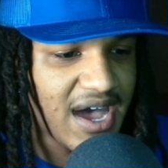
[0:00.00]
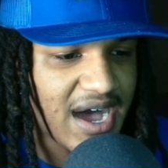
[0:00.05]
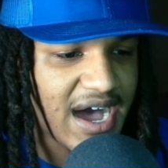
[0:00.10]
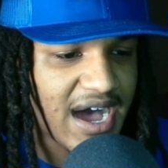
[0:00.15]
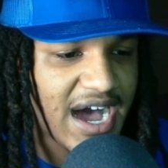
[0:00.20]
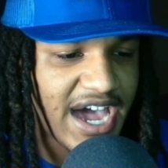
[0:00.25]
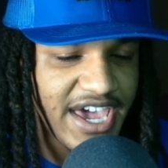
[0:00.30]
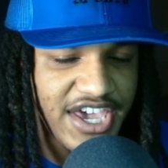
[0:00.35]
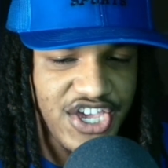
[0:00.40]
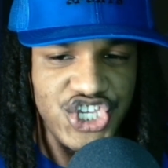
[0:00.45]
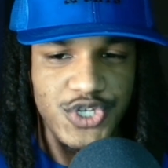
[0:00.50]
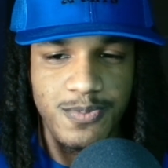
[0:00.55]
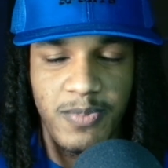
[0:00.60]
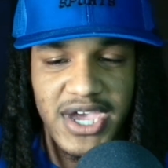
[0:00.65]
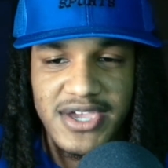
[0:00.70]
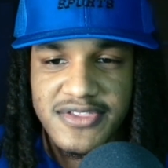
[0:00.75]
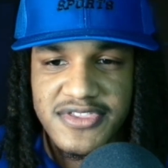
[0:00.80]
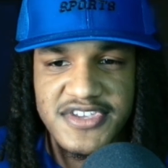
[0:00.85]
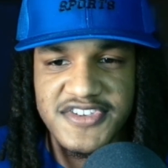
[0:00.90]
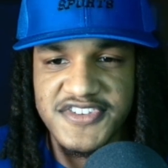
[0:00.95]
I
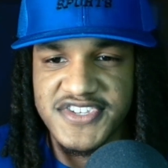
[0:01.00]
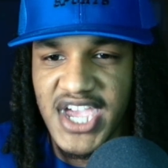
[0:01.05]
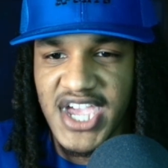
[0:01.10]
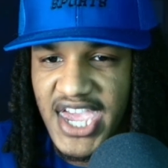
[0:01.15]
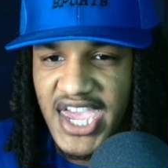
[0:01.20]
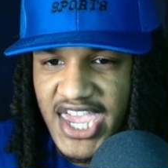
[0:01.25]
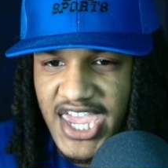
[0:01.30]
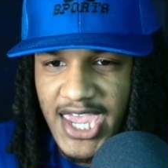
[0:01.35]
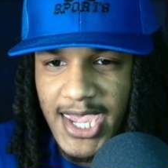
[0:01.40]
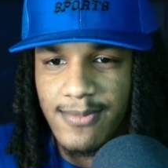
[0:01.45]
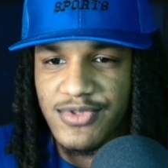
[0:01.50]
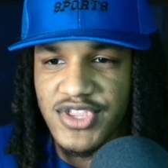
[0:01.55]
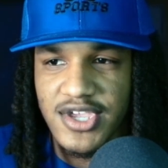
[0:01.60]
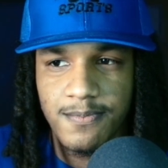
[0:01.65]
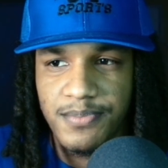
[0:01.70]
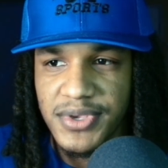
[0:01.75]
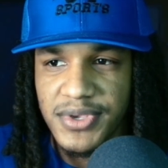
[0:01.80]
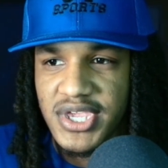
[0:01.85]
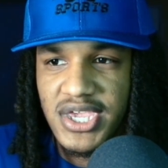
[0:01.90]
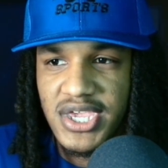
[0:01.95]
expect this game to
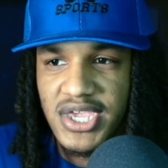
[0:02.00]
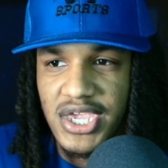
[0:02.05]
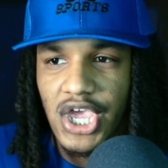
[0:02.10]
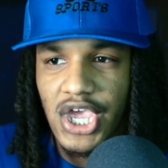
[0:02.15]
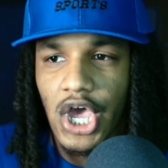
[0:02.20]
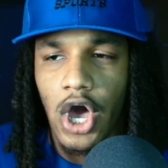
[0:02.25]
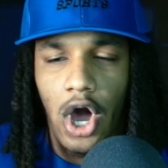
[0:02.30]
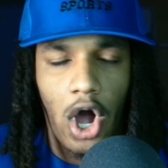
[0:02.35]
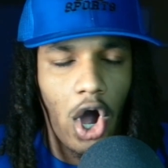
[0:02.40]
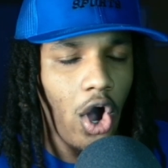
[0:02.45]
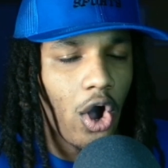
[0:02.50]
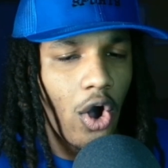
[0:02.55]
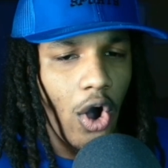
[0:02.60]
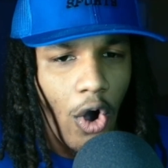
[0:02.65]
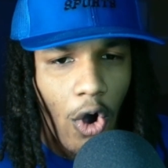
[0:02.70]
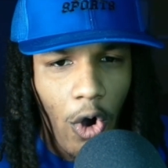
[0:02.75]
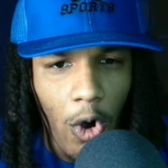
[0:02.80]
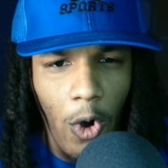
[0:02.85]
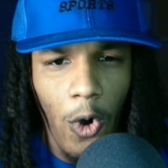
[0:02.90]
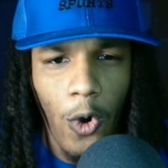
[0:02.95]
be a
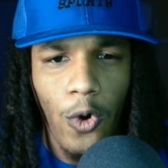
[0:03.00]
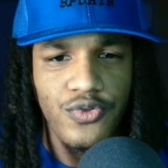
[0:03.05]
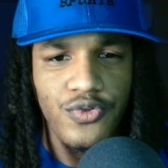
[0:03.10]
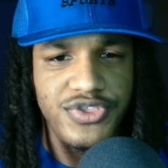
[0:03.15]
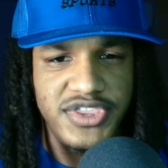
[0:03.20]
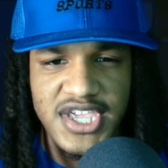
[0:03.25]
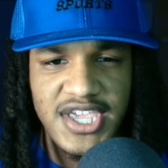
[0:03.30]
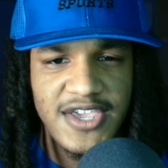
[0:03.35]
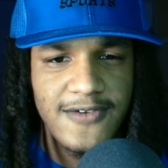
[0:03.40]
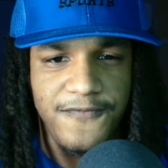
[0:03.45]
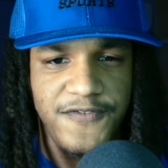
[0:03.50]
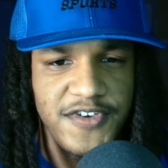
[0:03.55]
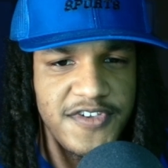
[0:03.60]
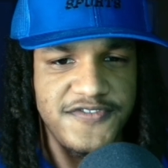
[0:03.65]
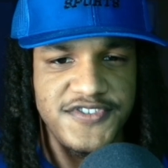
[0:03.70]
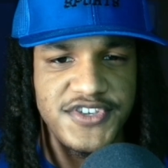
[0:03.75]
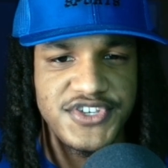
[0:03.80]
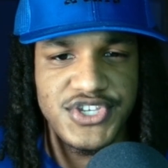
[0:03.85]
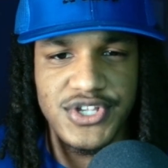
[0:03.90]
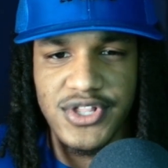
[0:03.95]
old
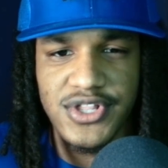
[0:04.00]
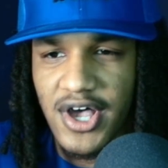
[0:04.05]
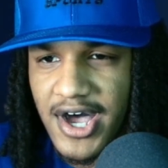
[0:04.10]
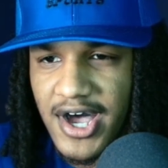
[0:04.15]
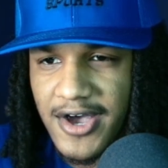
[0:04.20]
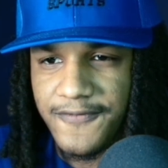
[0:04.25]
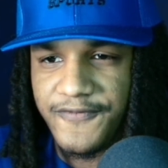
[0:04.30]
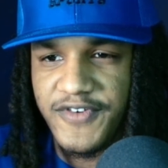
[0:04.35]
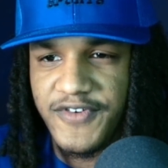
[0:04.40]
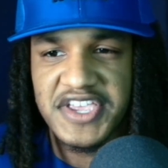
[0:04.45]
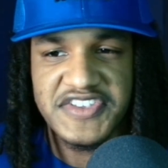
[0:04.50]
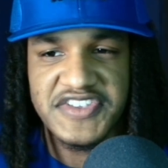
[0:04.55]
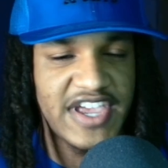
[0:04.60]
defensive slugfest.